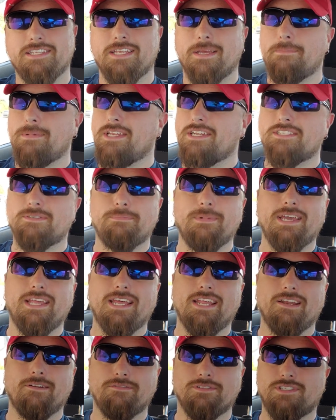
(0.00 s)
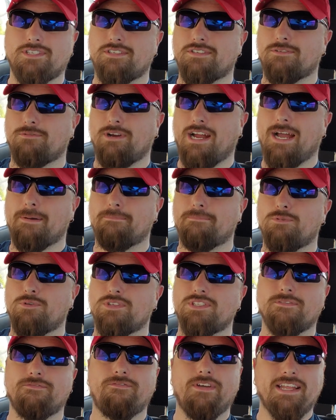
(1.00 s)
I mean, it's made out of scrap or
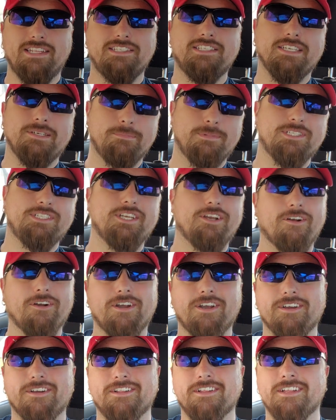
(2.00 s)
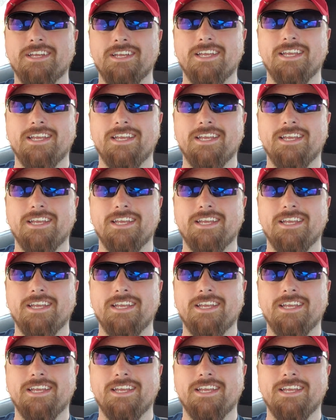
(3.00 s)
fencing material.